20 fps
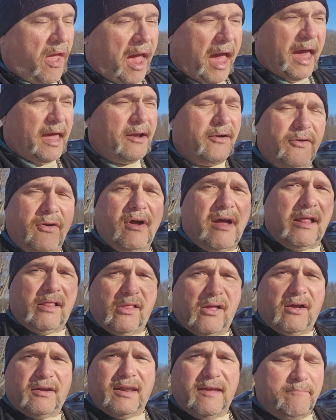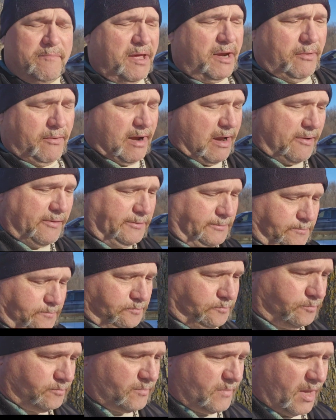I don't know how long they've been around,
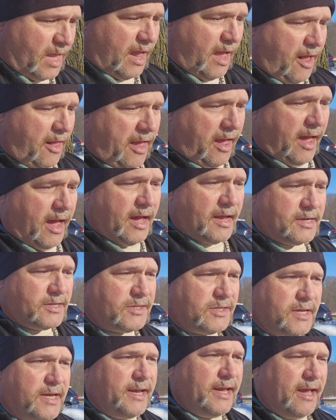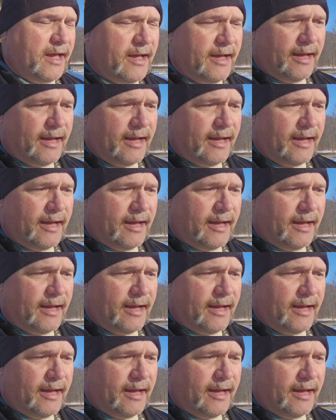honestly.